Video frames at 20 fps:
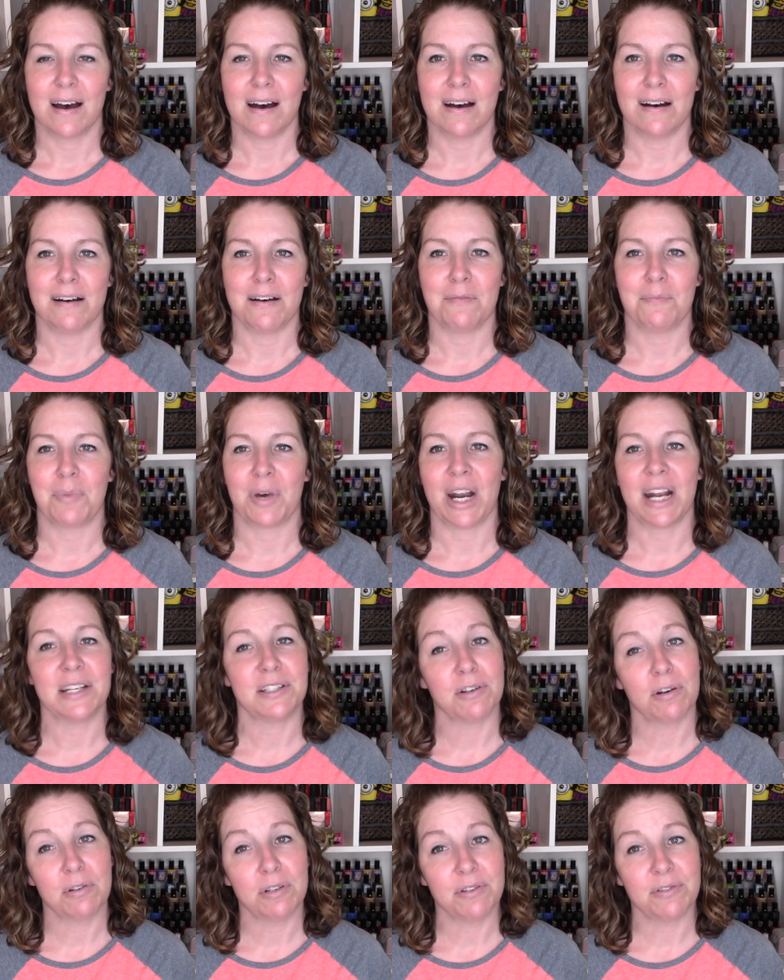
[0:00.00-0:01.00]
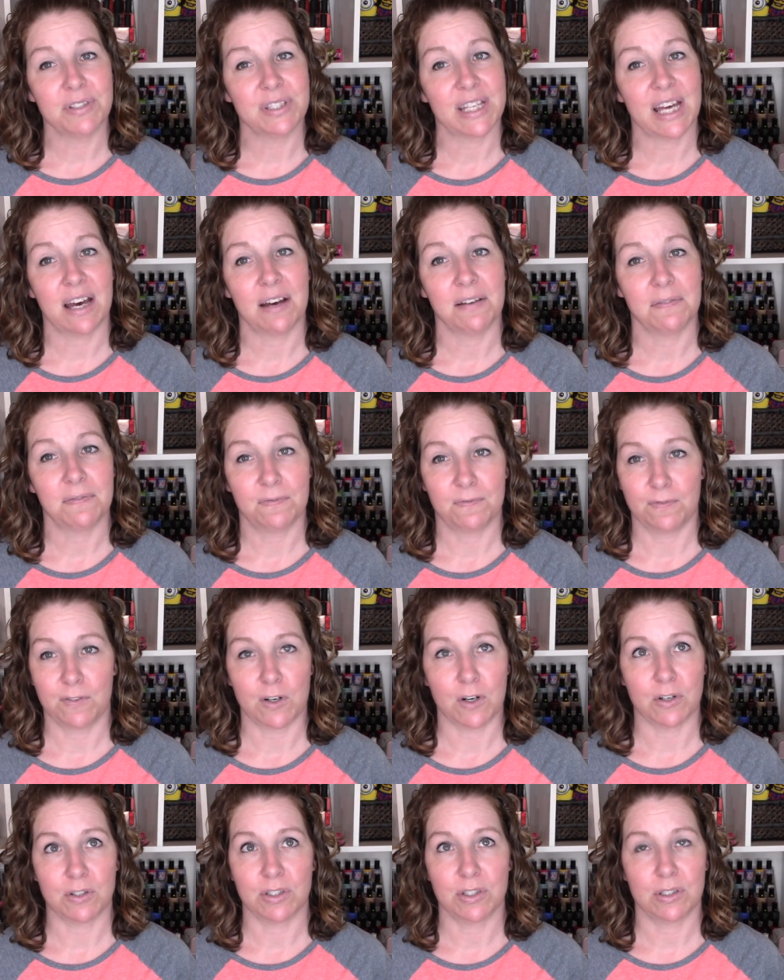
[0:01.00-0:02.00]
but I don't use that
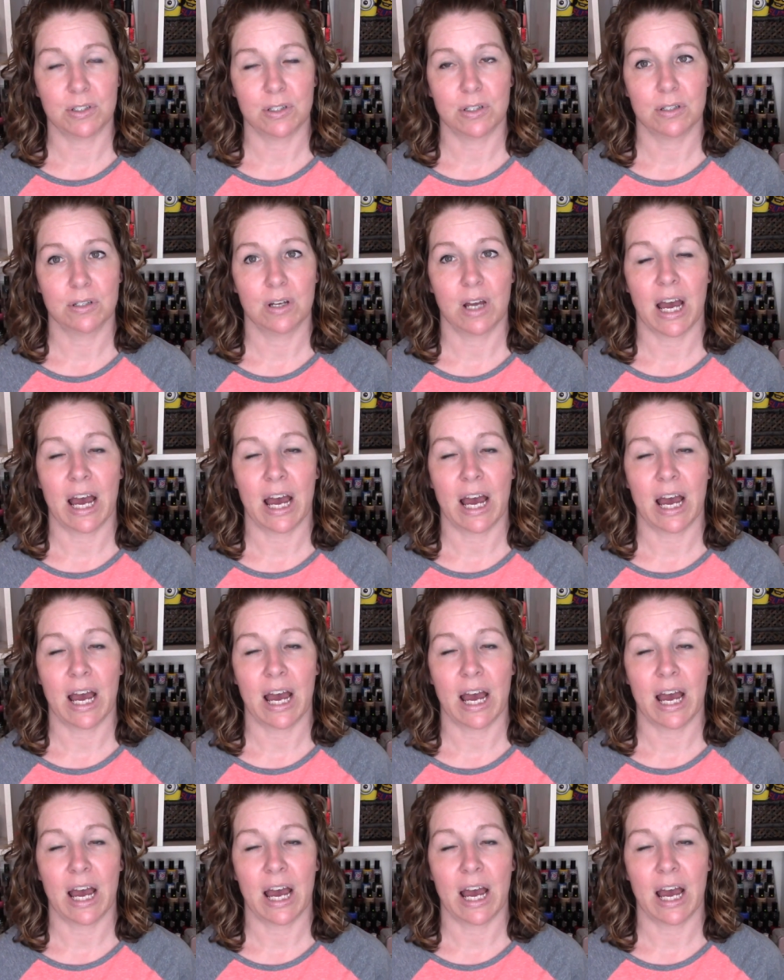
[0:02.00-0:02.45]
first.